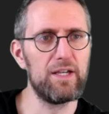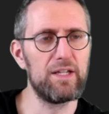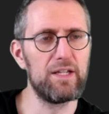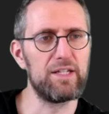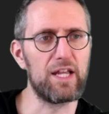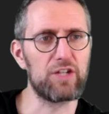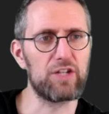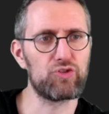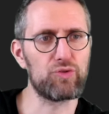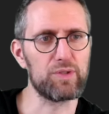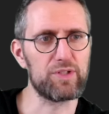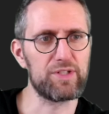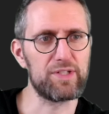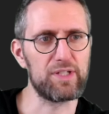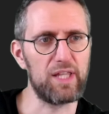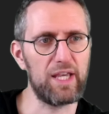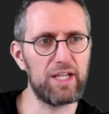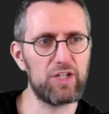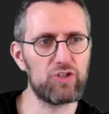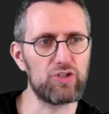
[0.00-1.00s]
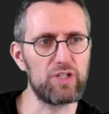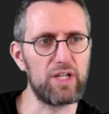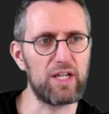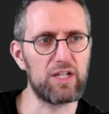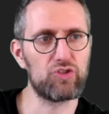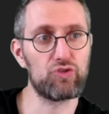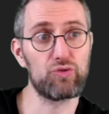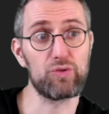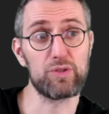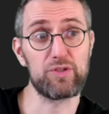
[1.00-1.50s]
Natural selection
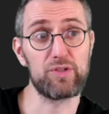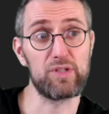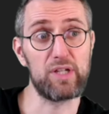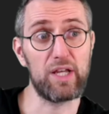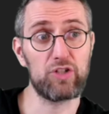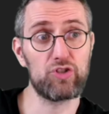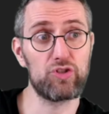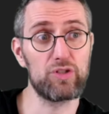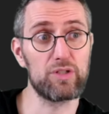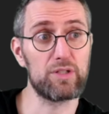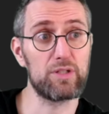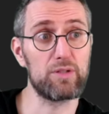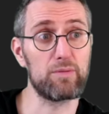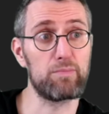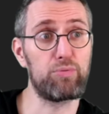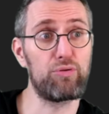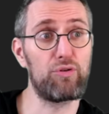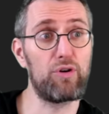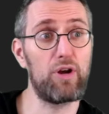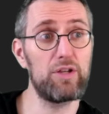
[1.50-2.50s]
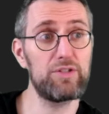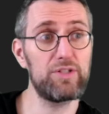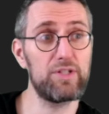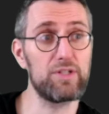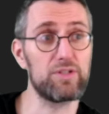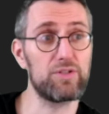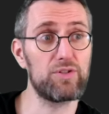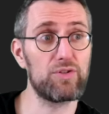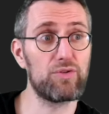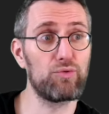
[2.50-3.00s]
is the process